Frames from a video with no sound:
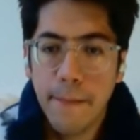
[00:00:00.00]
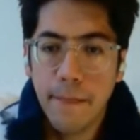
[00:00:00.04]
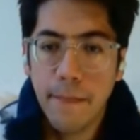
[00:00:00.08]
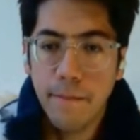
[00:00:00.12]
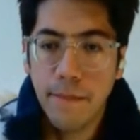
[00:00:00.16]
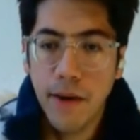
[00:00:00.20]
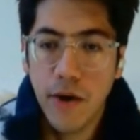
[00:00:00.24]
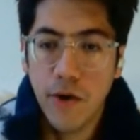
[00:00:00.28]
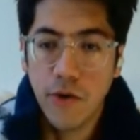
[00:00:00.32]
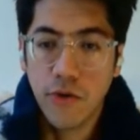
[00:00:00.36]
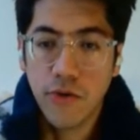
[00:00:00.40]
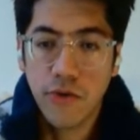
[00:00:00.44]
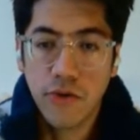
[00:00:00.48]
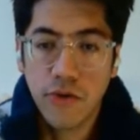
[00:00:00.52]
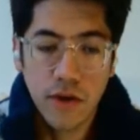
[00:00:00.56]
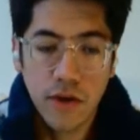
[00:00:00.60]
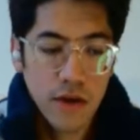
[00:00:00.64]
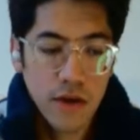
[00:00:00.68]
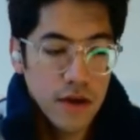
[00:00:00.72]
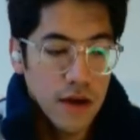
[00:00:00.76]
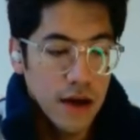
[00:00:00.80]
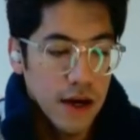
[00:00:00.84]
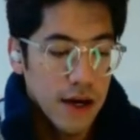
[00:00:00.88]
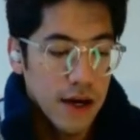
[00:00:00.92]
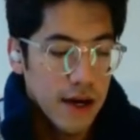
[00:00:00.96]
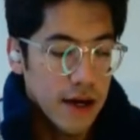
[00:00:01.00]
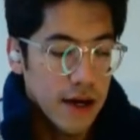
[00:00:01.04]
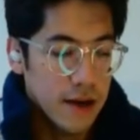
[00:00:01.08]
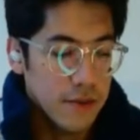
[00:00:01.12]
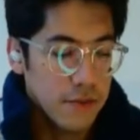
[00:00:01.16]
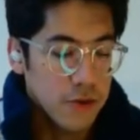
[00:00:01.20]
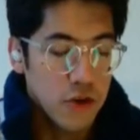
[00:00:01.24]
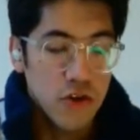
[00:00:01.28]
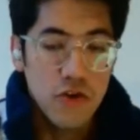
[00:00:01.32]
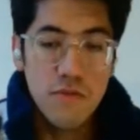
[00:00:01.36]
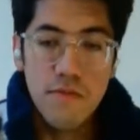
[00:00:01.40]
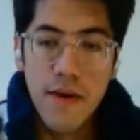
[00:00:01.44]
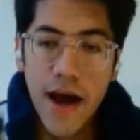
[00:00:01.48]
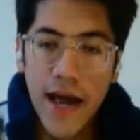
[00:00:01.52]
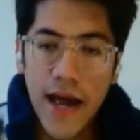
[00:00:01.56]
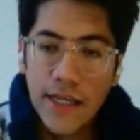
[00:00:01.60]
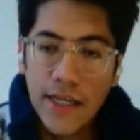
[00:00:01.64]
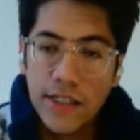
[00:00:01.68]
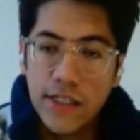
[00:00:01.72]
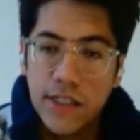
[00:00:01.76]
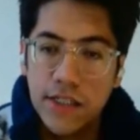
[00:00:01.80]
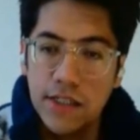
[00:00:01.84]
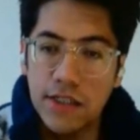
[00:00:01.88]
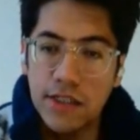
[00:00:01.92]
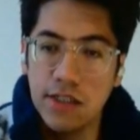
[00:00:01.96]
both
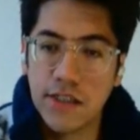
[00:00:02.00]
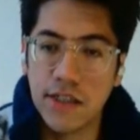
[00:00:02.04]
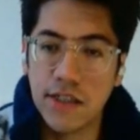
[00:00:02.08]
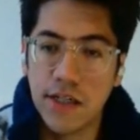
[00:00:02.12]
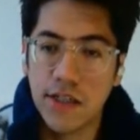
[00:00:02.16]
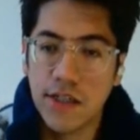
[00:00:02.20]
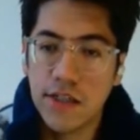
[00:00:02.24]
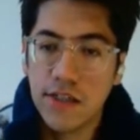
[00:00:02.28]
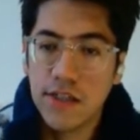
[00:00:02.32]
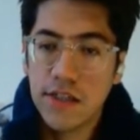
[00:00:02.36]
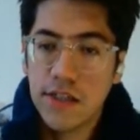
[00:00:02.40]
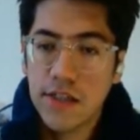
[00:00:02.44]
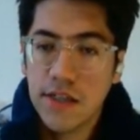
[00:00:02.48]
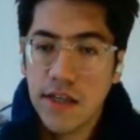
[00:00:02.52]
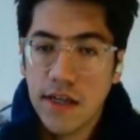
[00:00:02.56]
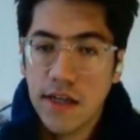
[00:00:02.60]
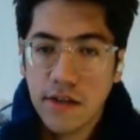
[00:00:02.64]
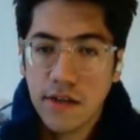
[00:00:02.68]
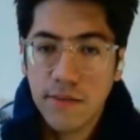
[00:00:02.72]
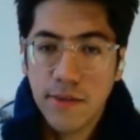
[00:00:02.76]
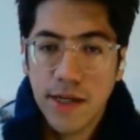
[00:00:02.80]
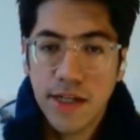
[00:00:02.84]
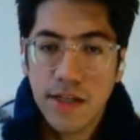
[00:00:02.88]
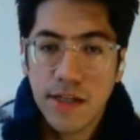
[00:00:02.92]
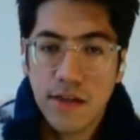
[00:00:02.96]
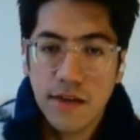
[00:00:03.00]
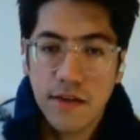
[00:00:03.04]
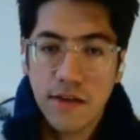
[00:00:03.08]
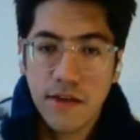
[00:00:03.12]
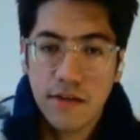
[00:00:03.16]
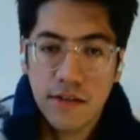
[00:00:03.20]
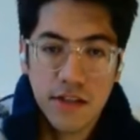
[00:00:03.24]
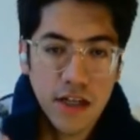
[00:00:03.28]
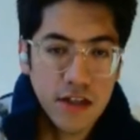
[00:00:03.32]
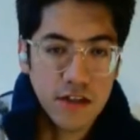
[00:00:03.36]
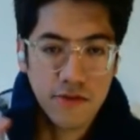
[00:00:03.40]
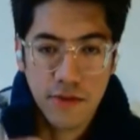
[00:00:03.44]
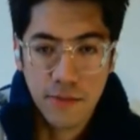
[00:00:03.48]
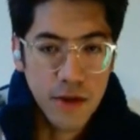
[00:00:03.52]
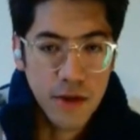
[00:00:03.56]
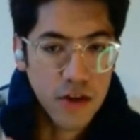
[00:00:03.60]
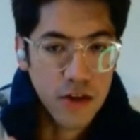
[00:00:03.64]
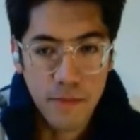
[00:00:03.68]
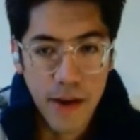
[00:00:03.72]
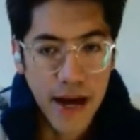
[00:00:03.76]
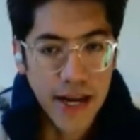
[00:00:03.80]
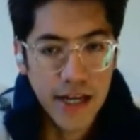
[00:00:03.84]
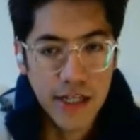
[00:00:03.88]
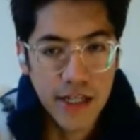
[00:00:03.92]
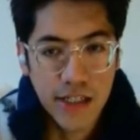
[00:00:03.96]
humanities studies, like studies from the
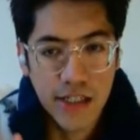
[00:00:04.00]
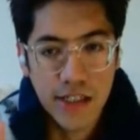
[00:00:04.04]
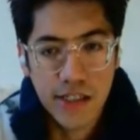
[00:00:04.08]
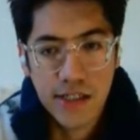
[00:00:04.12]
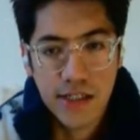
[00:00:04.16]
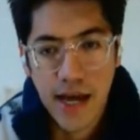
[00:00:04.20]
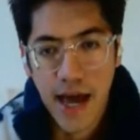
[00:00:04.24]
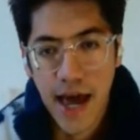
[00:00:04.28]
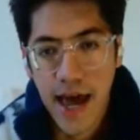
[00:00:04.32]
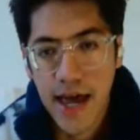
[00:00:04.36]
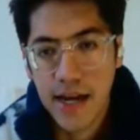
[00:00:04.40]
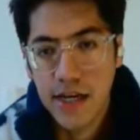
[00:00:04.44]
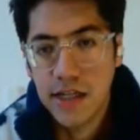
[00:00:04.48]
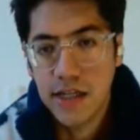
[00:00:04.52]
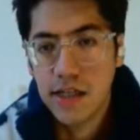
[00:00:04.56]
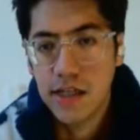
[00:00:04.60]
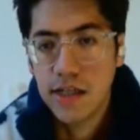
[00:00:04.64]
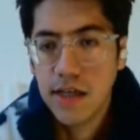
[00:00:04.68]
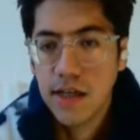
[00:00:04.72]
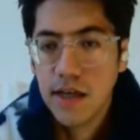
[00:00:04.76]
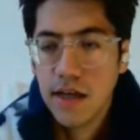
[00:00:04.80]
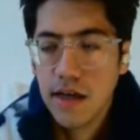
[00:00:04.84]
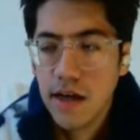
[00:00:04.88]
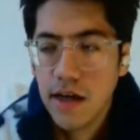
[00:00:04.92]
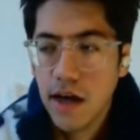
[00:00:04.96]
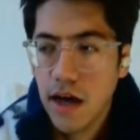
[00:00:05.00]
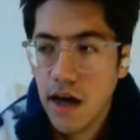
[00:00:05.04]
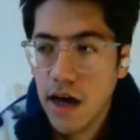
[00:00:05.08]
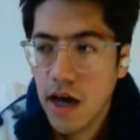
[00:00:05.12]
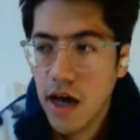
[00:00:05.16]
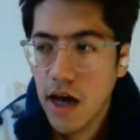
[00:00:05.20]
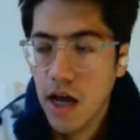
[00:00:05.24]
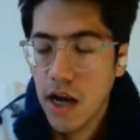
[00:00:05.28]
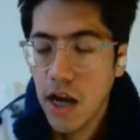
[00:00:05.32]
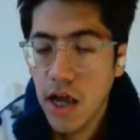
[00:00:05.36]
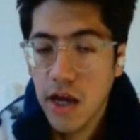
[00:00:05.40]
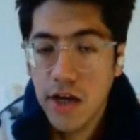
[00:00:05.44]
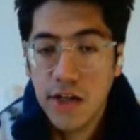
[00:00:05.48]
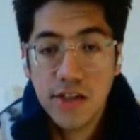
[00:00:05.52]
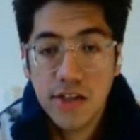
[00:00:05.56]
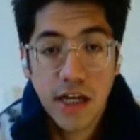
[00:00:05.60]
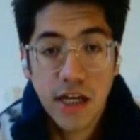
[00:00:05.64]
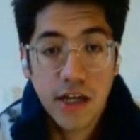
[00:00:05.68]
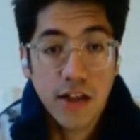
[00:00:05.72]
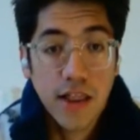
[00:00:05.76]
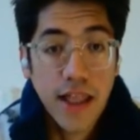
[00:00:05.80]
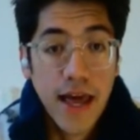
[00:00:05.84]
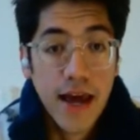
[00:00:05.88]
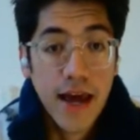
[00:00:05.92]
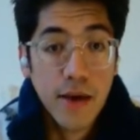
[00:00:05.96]
humanities, and learning
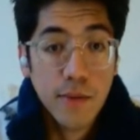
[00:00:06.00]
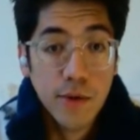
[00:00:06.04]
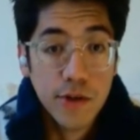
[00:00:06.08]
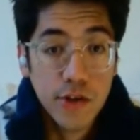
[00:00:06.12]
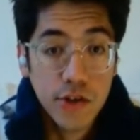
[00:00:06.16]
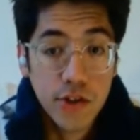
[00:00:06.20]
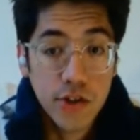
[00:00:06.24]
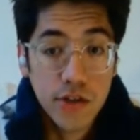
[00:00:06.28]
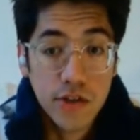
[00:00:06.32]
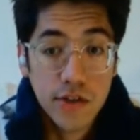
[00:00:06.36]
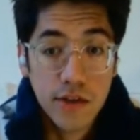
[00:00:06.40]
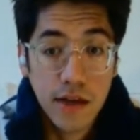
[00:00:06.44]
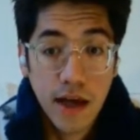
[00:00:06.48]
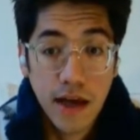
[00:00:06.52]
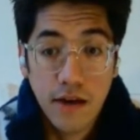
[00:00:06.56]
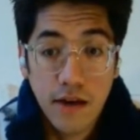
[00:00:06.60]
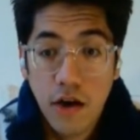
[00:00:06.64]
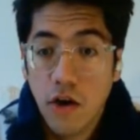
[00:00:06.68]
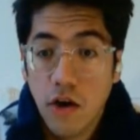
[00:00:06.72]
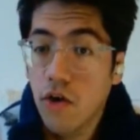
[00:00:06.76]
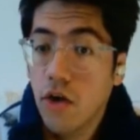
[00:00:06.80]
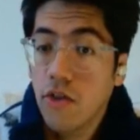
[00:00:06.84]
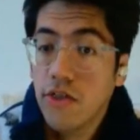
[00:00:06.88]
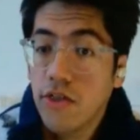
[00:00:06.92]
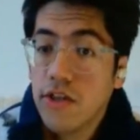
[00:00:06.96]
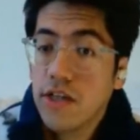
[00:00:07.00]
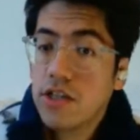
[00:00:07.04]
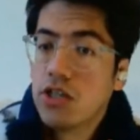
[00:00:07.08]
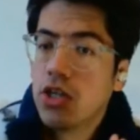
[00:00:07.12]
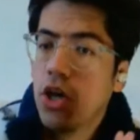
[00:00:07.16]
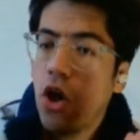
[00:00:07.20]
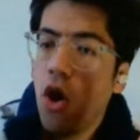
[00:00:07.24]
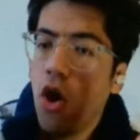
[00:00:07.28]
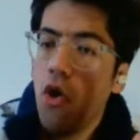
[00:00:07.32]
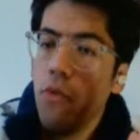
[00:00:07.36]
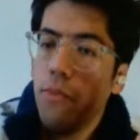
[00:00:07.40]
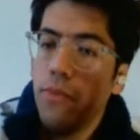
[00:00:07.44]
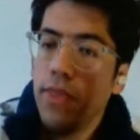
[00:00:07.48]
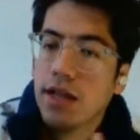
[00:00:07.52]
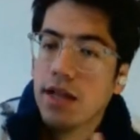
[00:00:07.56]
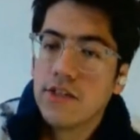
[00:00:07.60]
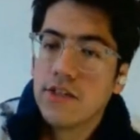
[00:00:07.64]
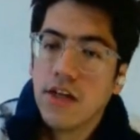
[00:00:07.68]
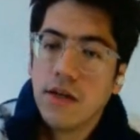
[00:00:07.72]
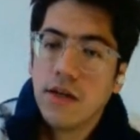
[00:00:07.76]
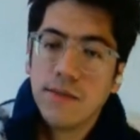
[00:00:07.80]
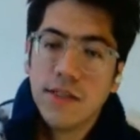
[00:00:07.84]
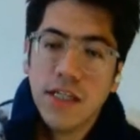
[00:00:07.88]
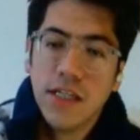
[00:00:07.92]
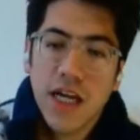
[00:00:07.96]
second languages, like on this hope that
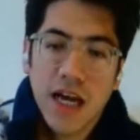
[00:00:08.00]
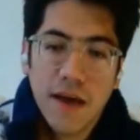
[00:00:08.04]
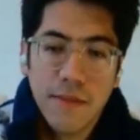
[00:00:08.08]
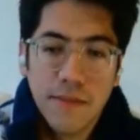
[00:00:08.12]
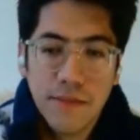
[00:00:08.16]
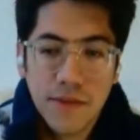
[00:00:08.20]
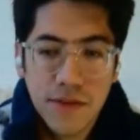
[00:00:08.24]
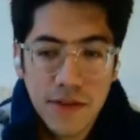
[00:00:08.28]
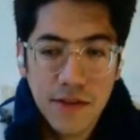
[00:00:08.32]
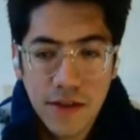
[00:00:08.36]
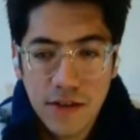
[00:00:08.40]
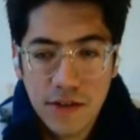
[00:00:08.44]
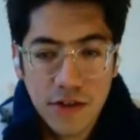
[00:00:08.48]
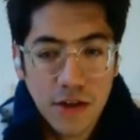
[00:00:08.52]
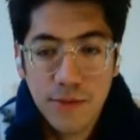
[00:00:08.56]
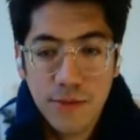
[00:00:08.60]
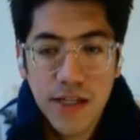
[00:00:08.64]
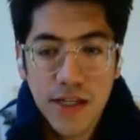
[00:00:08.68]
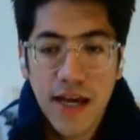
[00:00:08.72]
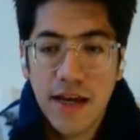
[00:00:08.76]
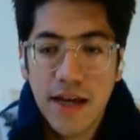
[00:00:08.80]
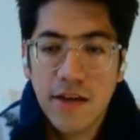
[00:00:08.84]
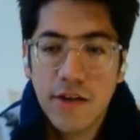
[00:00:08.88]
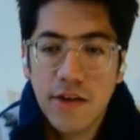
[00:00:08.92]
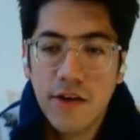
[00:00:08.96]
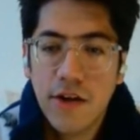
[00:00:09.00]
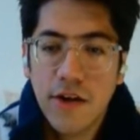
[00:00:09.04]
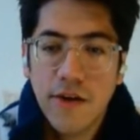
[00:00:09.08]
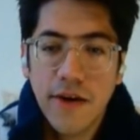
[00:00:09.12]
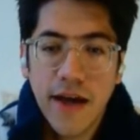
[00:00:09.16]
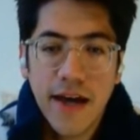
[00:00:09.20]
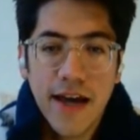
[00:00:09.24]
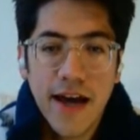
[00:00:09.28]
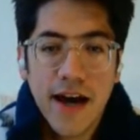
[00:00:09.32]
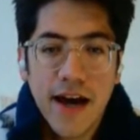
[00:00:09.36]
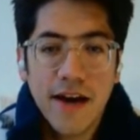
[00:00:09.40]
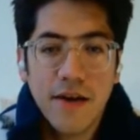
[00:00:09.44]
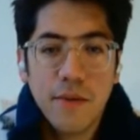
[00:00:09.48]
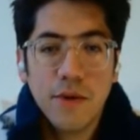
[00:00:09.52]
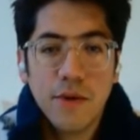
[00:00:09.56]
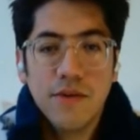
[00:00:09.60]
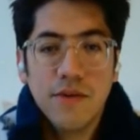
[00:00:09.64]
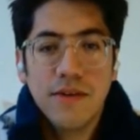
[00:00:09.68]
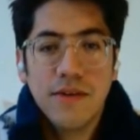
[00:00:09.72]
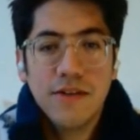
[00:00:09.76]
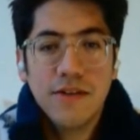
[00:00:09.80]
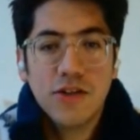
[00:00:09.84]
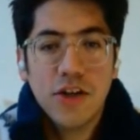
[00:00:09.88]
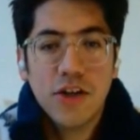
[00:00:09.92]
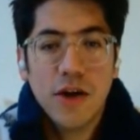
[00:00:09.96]
someday, AI will
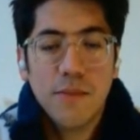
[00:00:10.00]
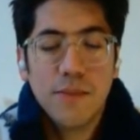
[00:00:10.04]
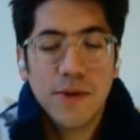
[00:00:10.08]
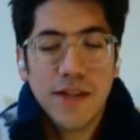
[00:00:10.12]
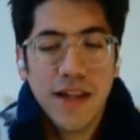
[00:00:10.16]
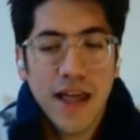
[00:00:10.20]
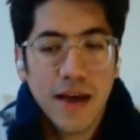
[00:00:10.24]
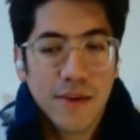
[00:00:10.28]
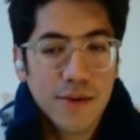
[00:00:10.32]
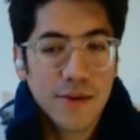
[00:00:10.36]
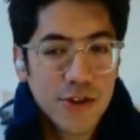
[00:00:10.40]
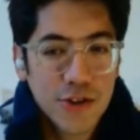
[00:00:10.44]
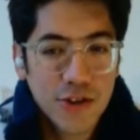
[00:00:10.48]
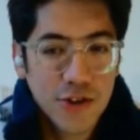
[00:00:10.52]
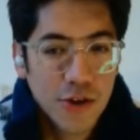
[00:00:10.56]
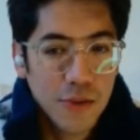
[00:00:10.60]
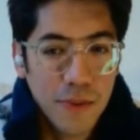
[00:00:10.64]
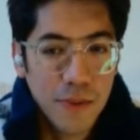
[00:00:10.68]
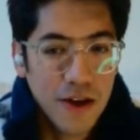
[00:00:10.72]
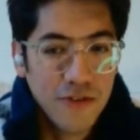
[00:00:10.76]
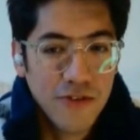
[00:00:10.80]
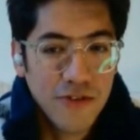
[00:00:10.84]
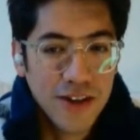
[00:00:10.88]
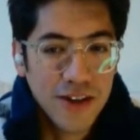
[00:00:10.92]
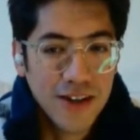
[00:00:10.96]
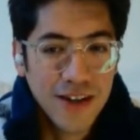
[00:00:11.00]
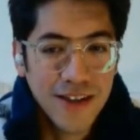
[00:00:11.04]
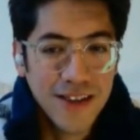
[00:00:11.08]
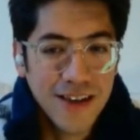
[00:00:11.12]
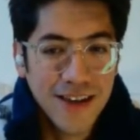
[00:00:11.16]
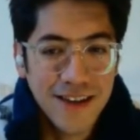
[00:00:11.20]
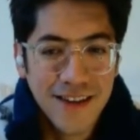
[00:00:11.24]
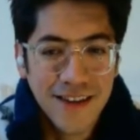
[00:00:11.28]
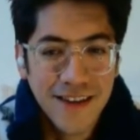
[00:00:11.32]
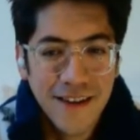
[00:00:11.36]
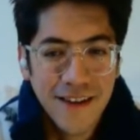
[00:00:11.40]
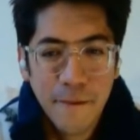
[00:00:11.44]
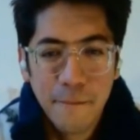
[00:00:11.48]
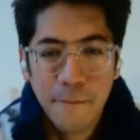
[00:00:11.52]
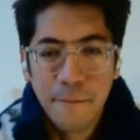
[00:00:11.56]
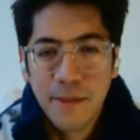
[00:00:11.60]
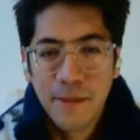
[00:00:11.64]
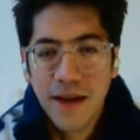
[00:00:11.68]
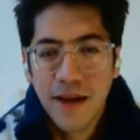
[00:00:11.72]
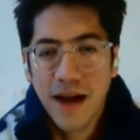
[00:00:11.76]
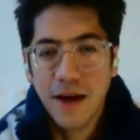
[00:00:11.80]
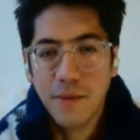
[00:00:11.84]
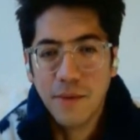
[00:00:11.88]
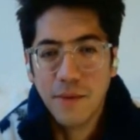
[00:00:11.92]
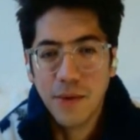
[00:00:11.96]
interpret languages so perfectly that
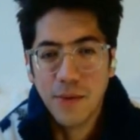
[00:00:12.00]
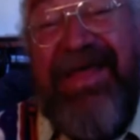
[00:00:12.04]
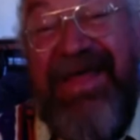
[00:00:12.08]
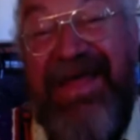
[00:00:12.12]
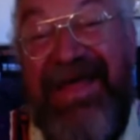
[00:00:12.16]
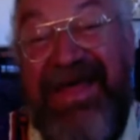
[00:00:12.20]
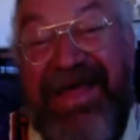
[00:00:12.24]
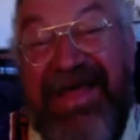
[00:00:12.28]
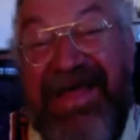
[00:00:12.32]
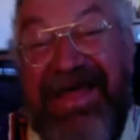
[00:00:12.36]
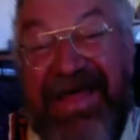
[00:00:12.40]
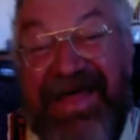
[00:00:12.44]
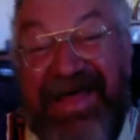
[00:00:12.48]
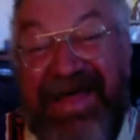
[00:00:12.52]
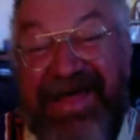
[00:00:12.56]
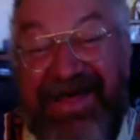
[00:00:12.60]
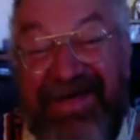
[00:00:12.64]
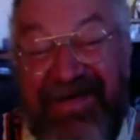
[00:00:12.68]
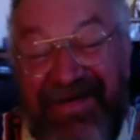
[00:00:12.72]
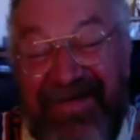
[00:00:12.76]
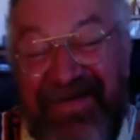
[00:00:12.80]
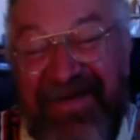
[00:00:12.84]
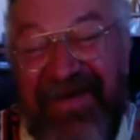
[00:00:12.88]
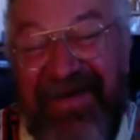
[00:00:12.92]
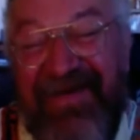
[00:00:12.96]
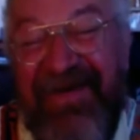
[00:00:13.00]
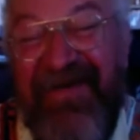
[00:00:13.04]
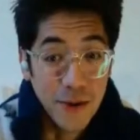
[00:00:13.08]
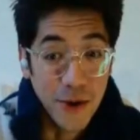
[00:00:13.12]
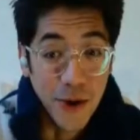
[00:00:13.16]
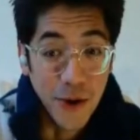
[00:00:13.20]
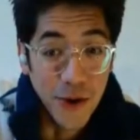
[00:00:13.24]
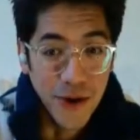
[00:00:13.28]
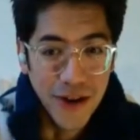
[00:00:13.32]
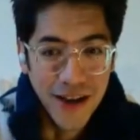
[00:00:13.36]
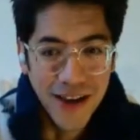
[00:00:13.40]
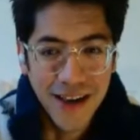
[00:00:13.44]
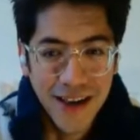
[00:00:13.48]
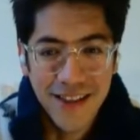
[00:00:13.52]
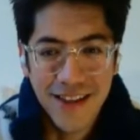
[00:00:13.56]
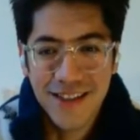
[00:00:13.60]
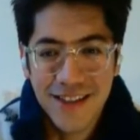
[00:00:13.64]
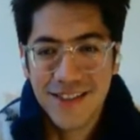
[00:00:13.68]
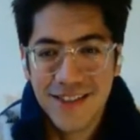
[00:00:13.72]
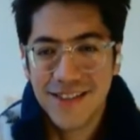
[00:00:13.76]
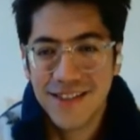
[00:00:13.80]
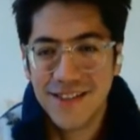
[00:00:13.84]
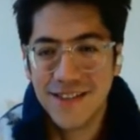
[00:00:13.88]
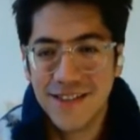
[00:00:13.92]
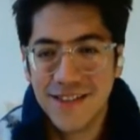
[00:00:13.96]
we won't need any languages anymore. That's
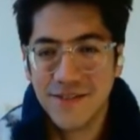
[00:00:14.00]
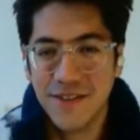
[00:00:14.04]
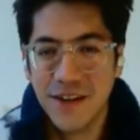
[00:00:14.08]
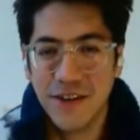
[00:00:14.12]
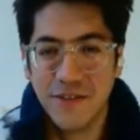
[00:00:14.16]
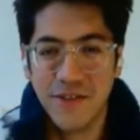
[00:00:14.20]
one of